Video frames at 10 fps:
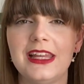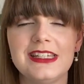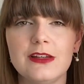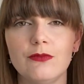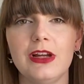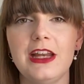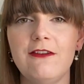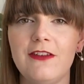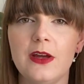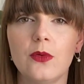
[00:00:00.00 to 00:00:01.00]
It didn't really
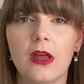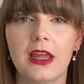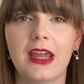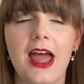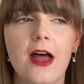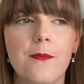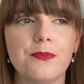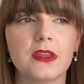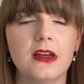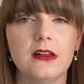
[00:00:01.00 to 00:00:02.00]
feel like
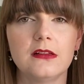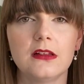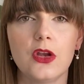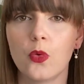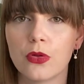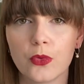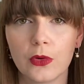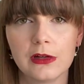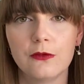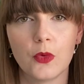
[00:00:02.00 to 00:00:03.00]
um, an
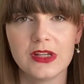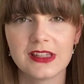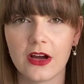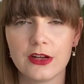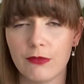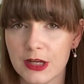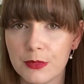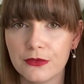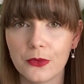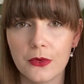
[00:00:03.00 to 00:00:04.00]
authorial voice that I'd read
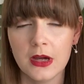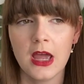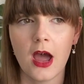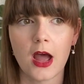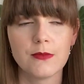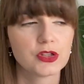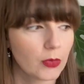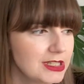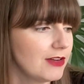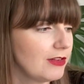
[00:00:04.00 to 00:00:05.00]
before. Um, so
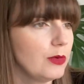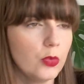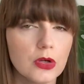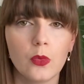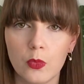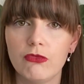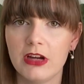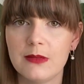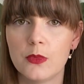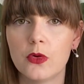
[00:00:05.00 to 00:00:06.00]
I definitely will
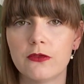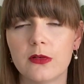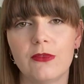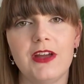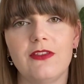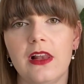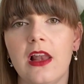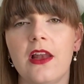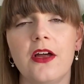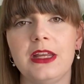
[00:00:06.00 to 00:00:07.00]
read more from Raven
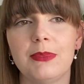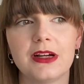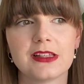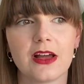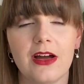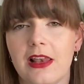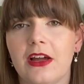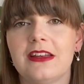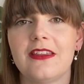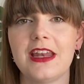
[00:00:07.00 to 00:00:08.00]
Leilani because I
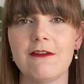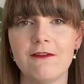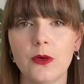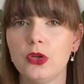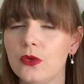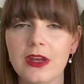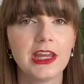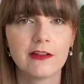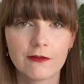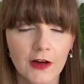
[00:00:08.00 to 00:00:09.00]
liked that it felt
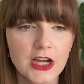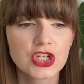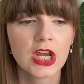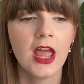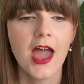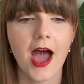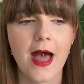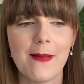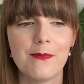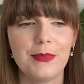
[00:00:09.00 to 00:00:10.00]
unique and fresh.
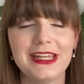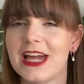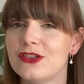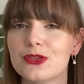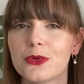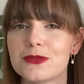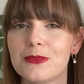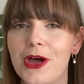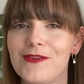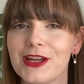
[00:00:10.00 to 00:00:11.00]
Um, but yeah, it just wasn't
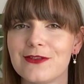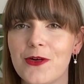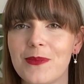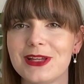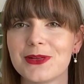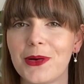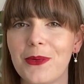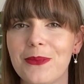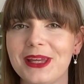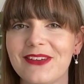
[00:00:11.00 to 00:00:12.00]
perfect for me, so I
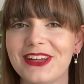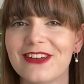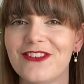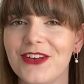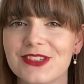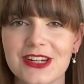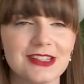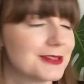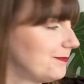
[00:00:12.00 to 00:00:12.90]
won't be giving it five stars.